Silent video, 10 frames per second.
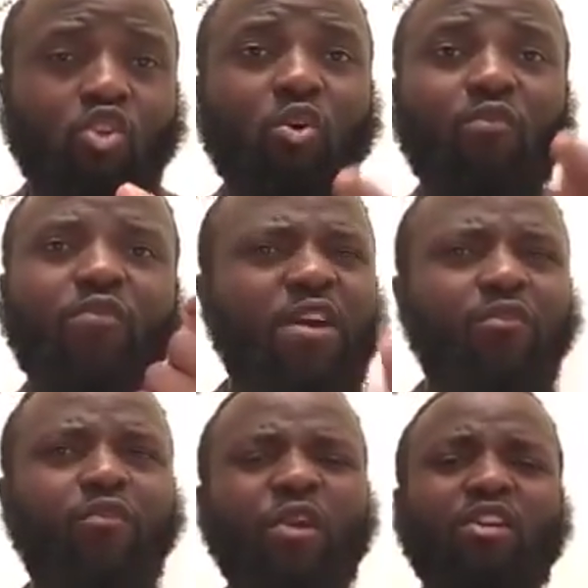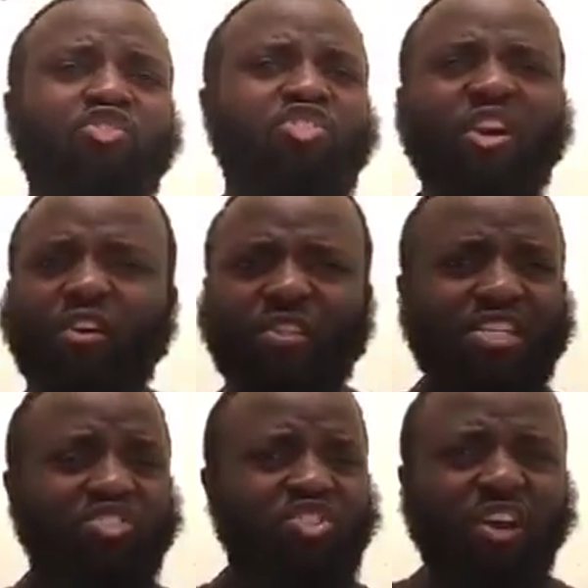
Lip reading: So feel free to share this.